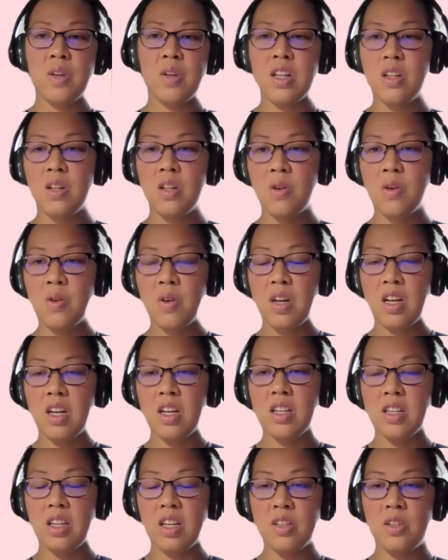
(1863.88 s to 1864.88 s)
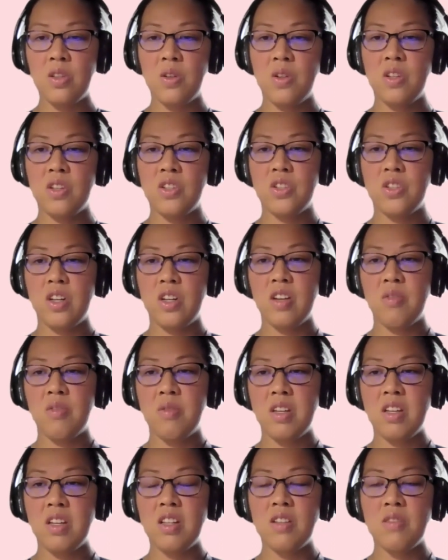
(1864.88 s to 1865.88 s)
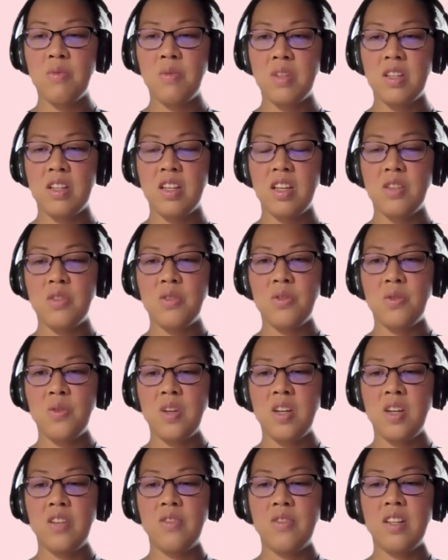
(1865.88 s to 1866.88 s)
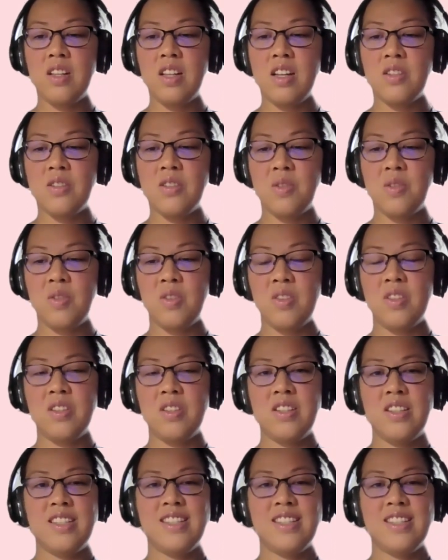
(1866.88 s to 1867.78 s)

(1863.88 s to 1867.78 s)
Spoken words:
hello, I acknowledge Irene. We'll get to Irene later on.